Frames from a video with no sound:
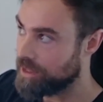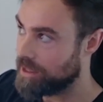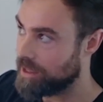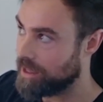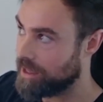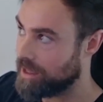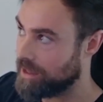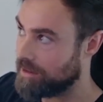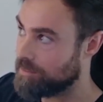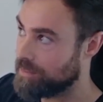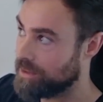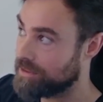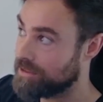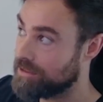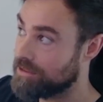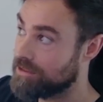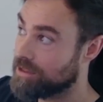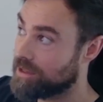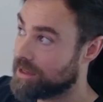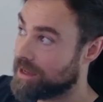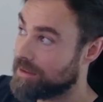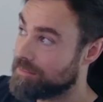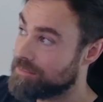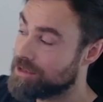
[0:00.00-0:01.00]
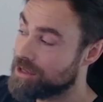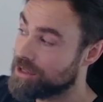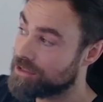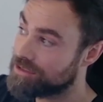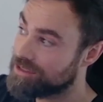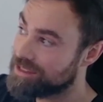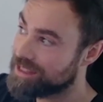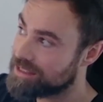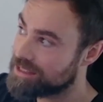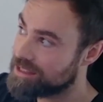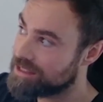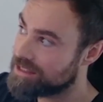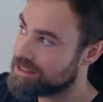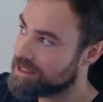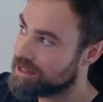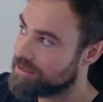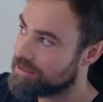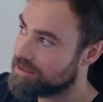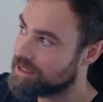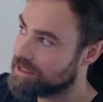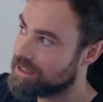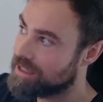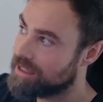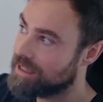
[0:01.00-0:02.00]
but I'm not
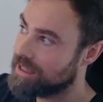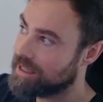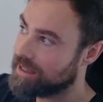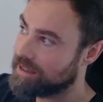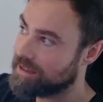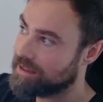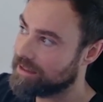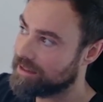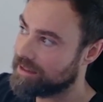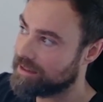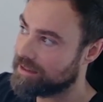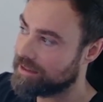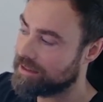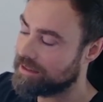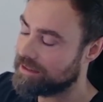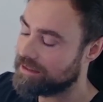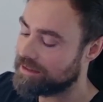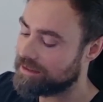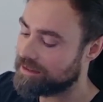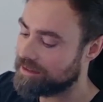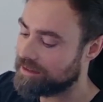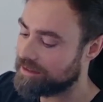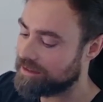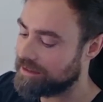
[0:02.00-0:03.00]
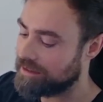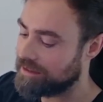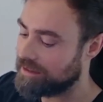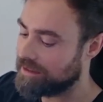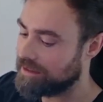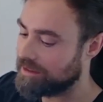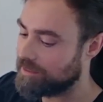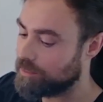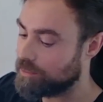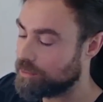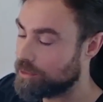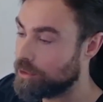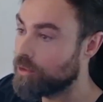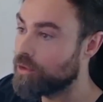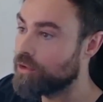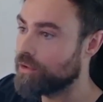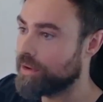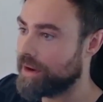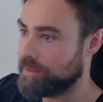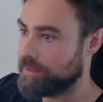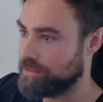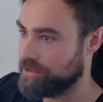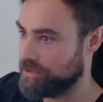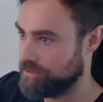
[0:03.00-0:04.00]
necessarily like a
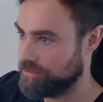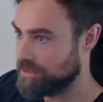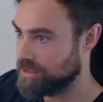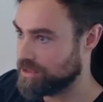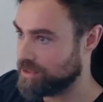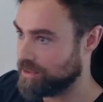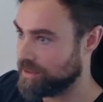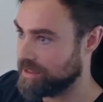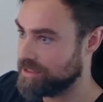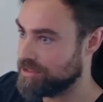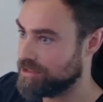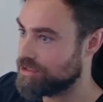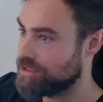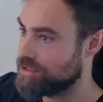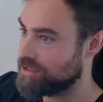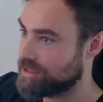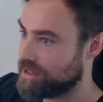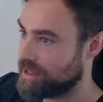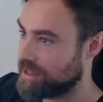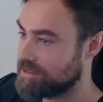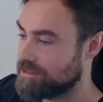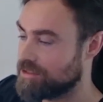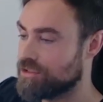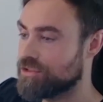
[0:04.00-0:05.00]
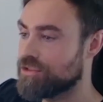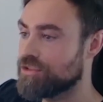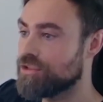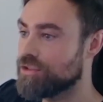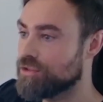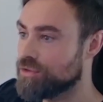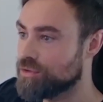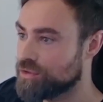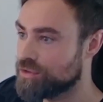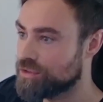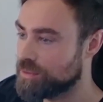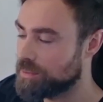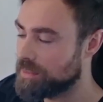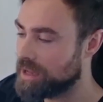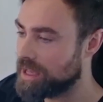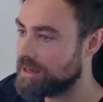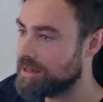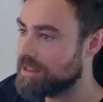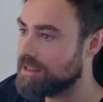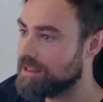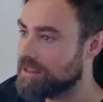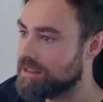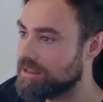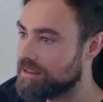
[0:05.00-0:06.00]
programmer. So I just used
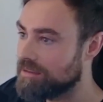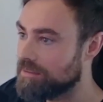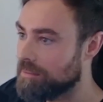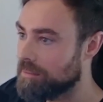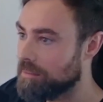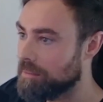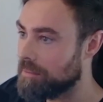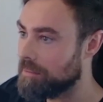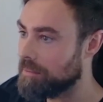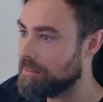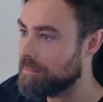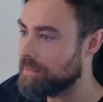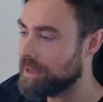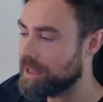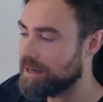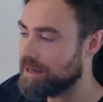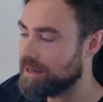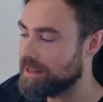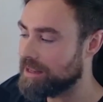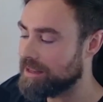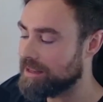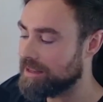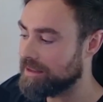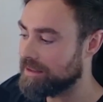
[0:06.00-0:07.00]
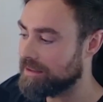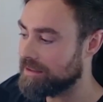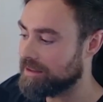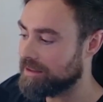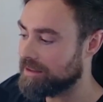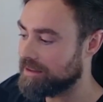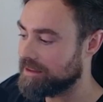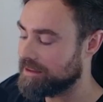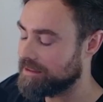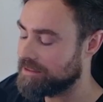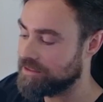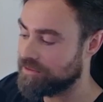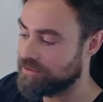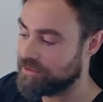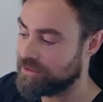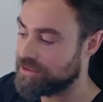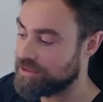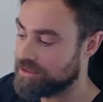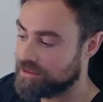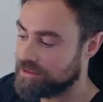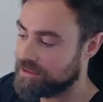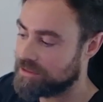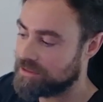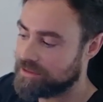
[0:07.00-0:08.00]
many
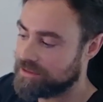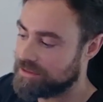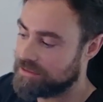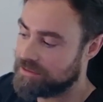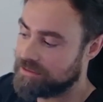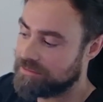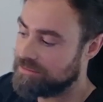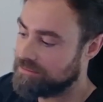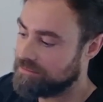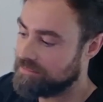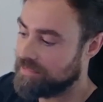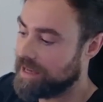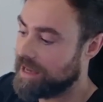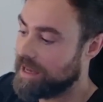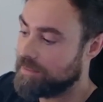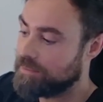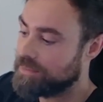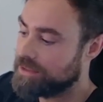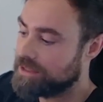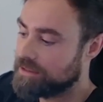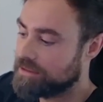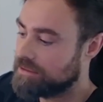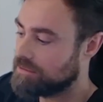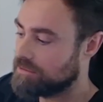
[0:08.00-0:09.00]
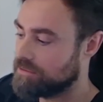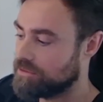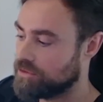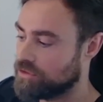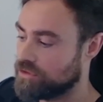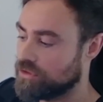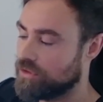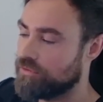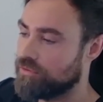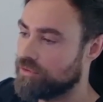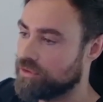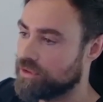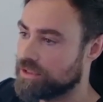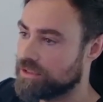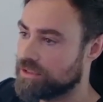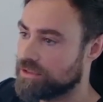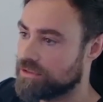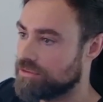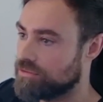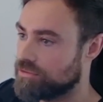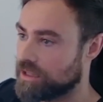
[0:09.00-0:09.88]
different apps or softwares to